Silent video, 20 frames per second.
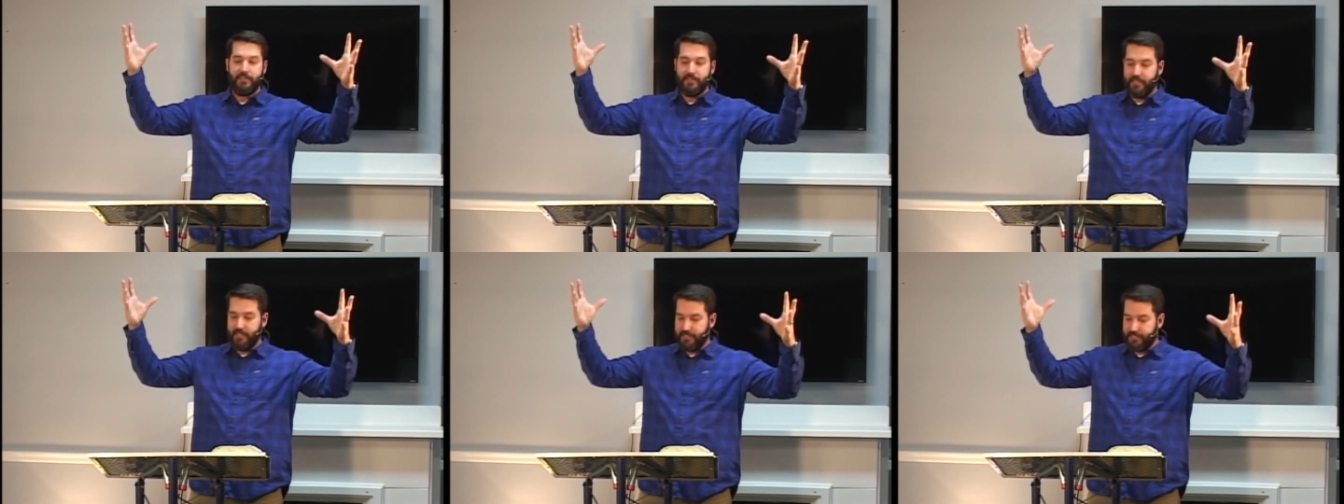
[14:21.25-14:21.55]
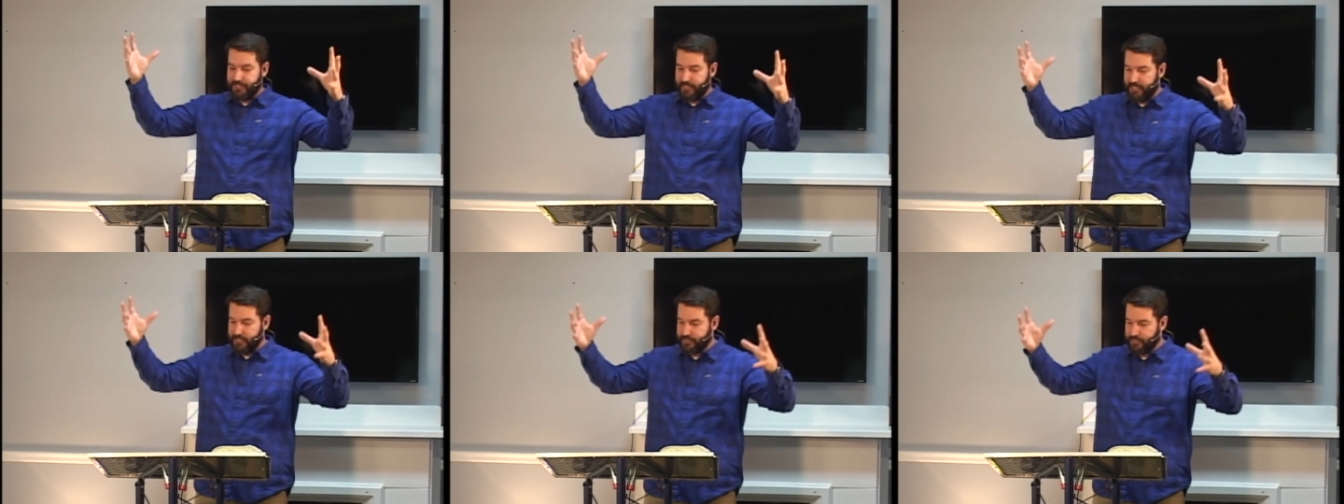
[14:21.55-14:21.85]
Then it
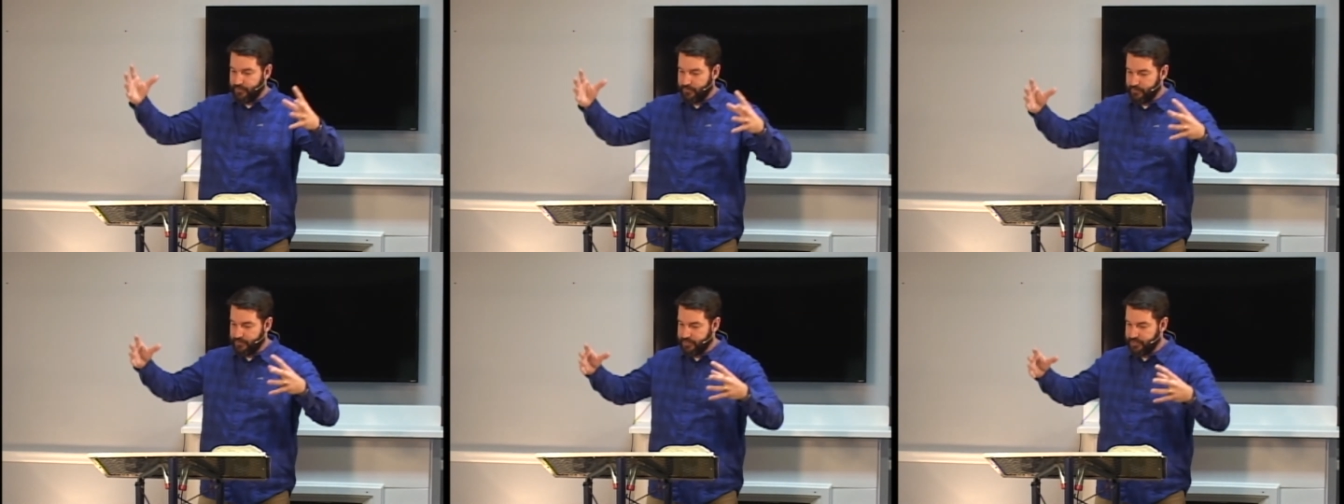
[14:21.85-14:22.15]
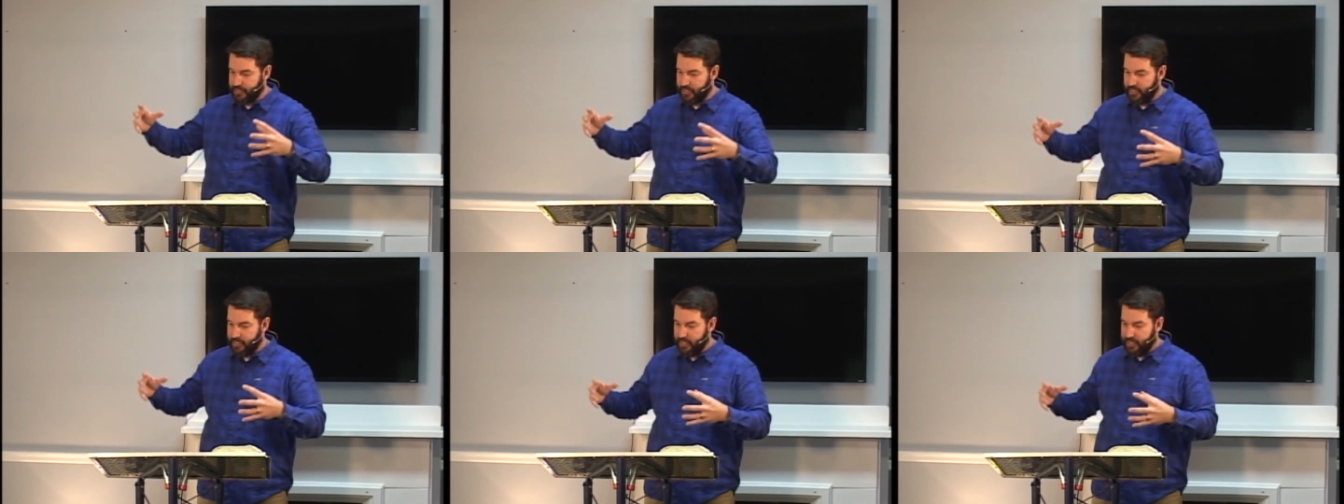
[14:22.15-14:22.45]
says there
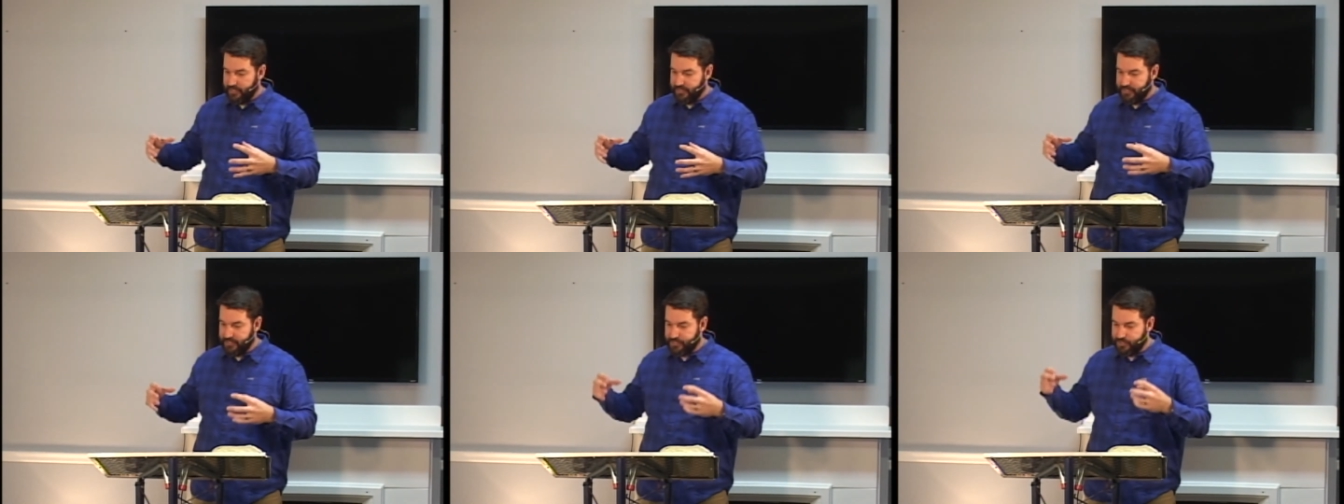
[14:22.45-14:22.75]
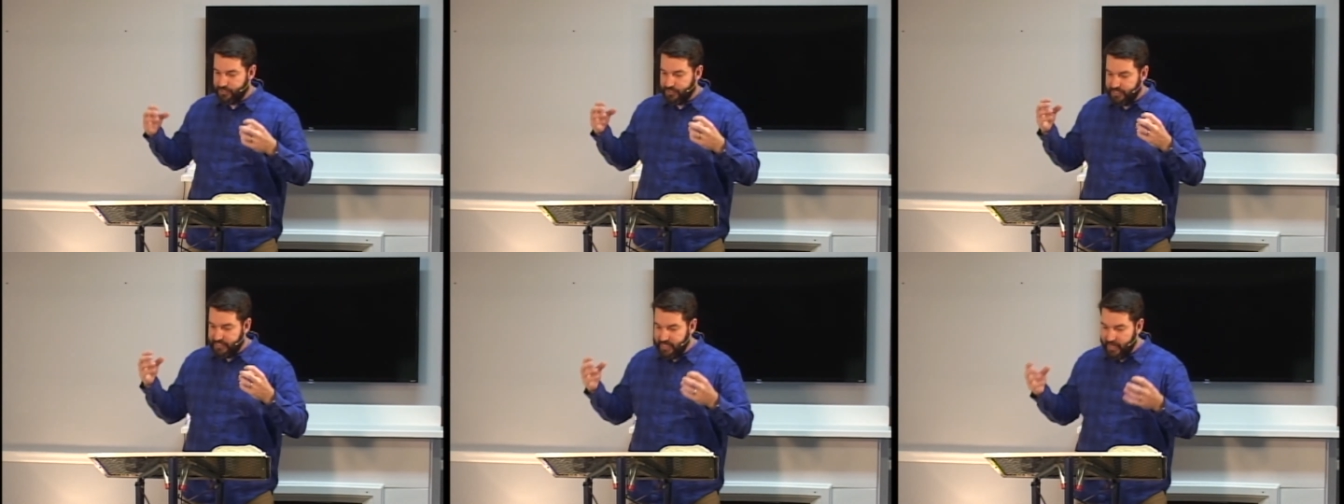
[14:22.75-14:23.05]
was the,
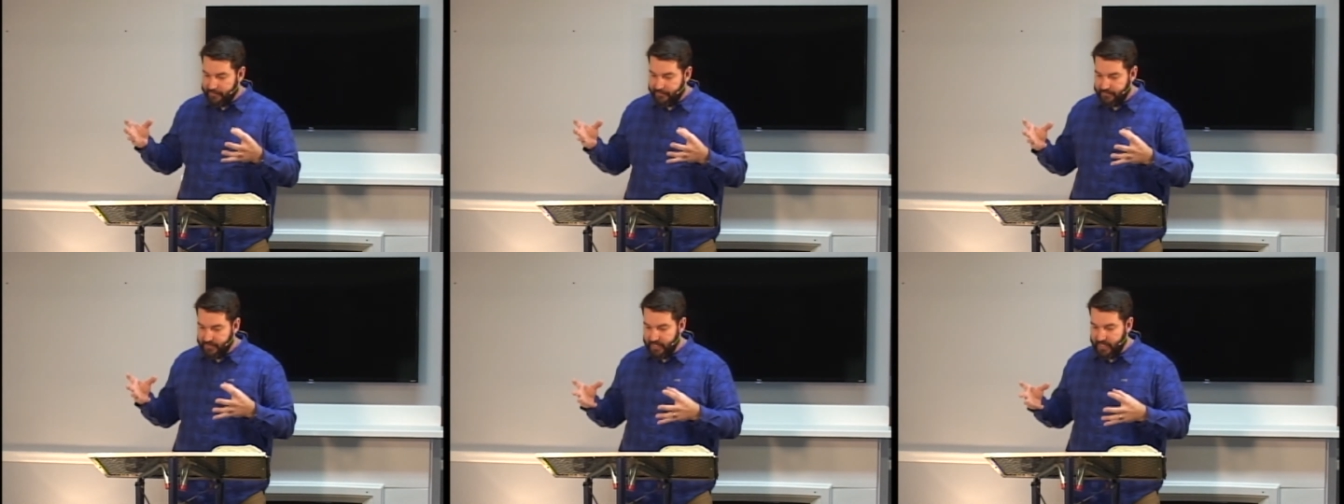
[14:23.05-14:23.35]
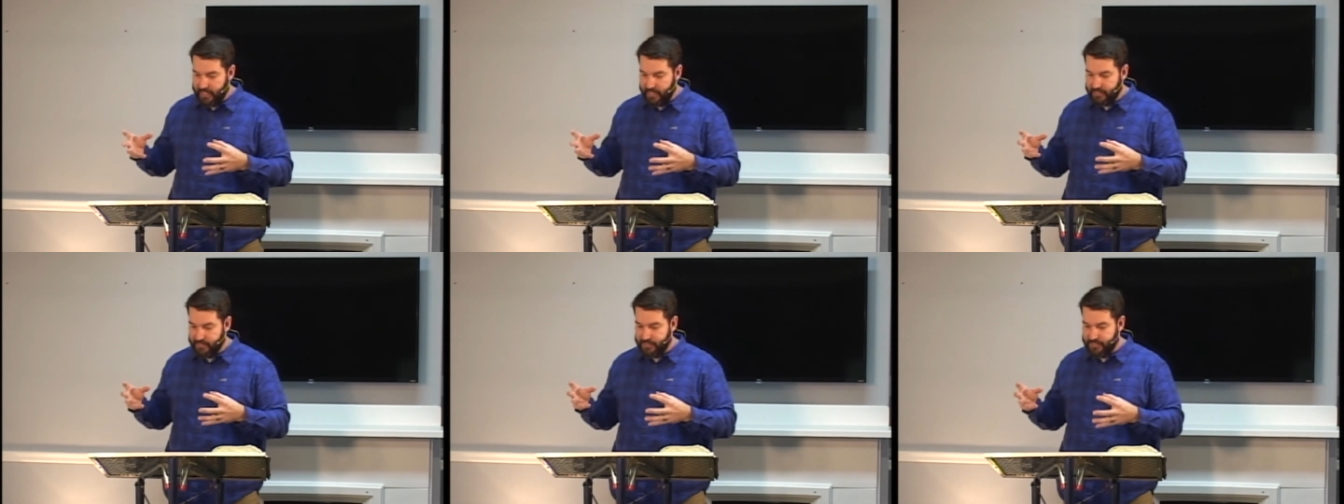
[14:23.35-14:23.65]
this
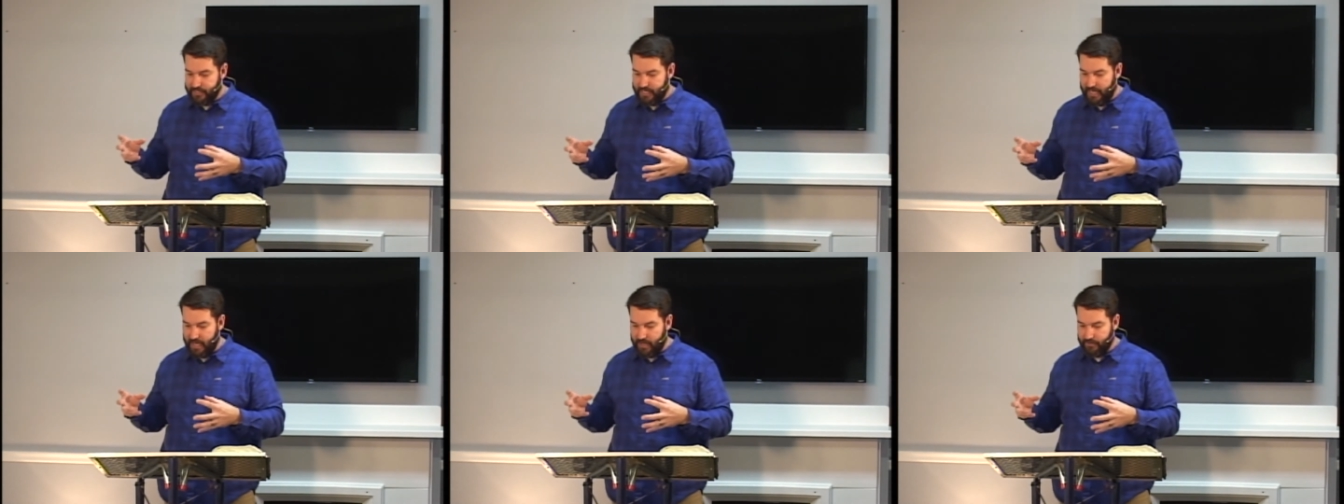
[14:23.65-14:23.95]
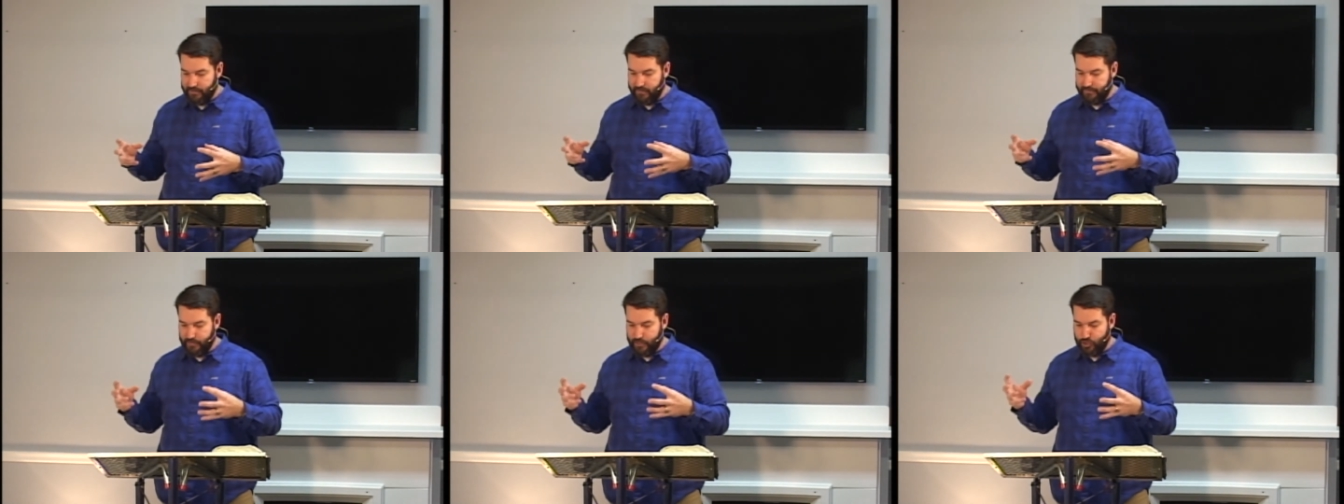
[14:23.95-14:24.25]
deafening
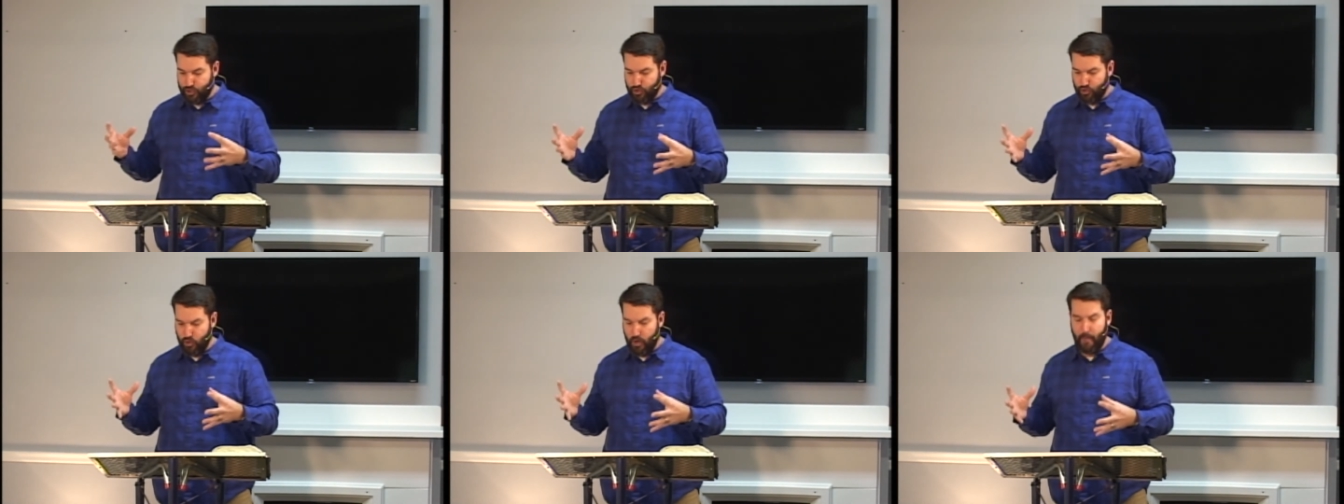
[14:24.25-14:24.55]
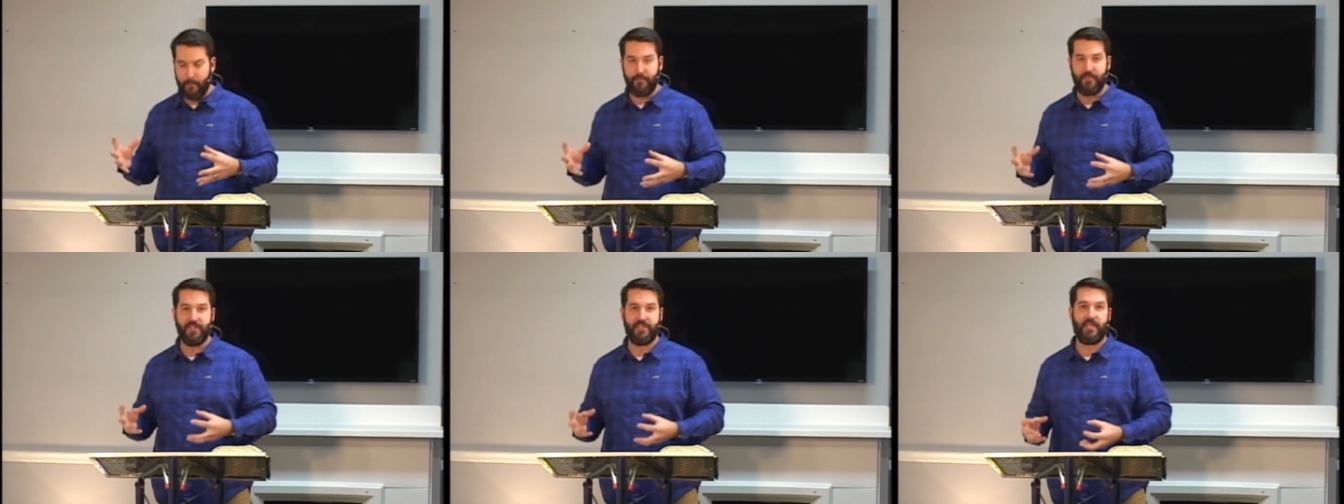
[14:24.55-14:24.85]
sound of a
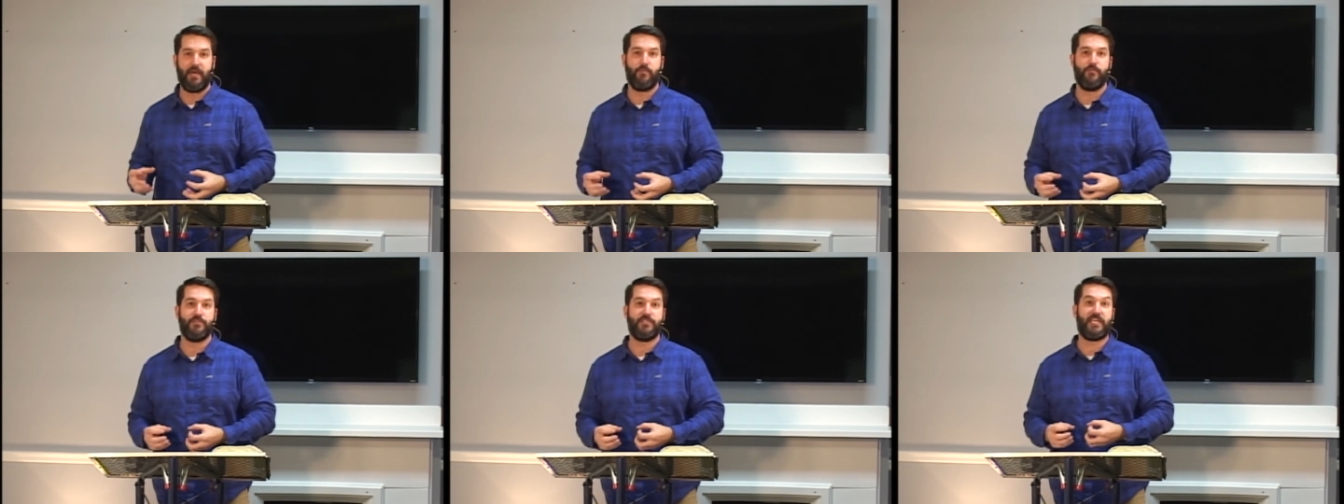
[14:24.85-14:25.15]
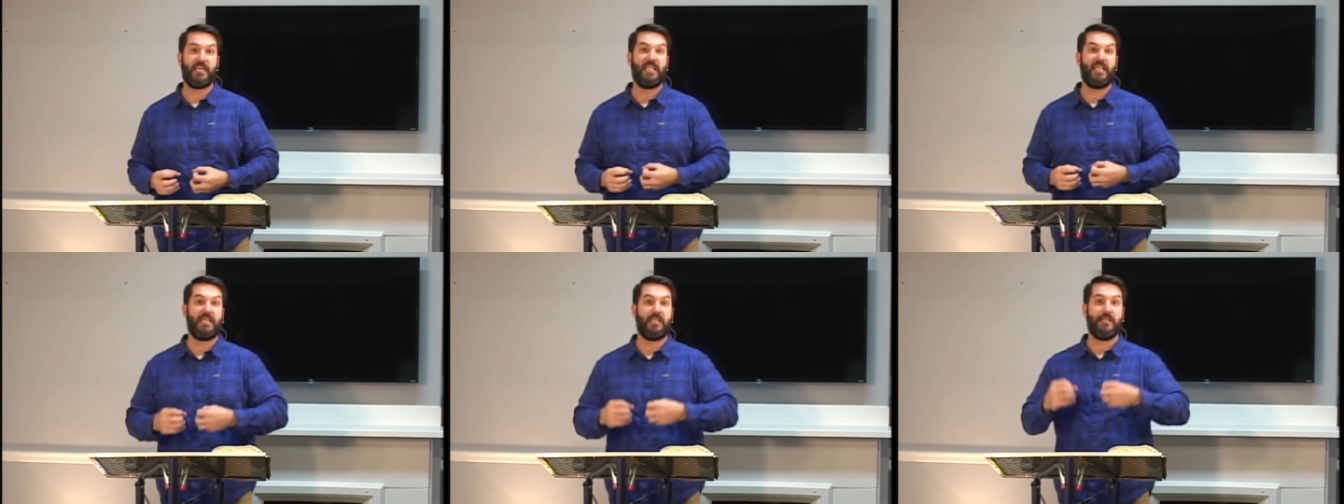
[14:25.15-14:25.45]
trumpet that was
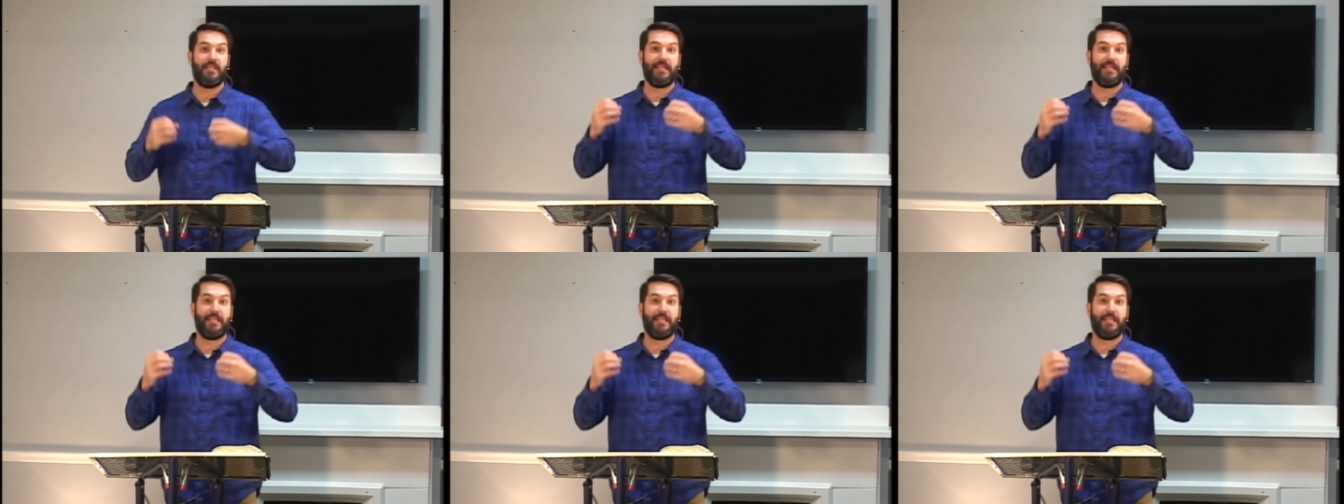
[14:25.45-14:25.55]
getting